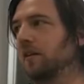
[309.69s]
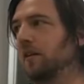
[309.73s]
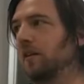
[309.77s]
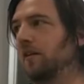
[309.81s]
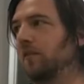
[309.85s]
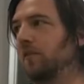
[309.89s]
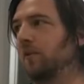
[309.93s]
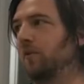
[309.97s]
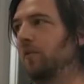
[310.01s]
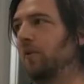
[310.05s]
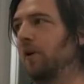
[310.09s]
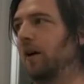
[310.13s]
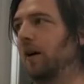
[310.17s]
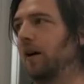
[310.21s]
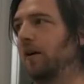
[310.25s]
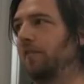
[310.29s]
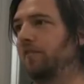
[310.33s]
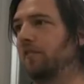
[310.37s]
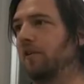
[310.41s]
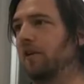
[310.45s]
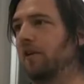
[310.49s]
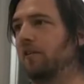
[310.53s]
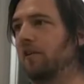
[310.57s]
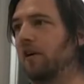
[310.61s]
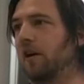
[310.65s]
on the wire
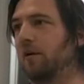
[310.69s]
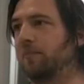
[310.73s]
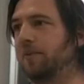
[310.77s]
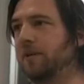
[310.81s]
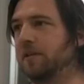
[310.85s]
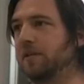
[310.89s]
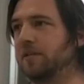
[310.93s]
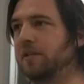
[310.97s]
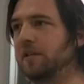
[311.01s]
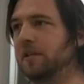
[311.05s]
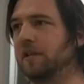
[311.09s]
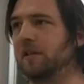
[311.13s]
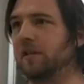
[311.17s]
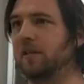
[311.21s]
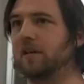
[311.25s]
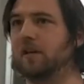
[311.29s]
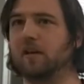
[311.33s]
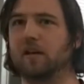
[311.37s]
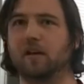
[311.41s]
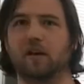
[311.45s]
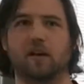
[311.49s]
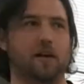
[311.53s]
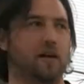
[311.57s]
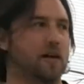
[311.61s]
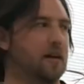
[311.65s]
for our
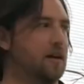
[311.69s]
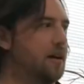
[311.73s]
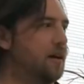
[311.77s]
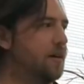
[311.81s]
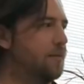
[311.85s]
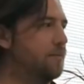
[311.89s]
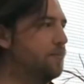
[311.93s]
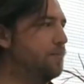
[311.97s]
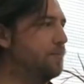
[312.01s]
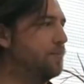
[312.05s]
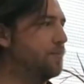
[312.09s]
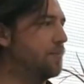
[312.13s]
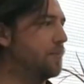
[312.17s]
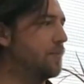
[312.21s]
RPC.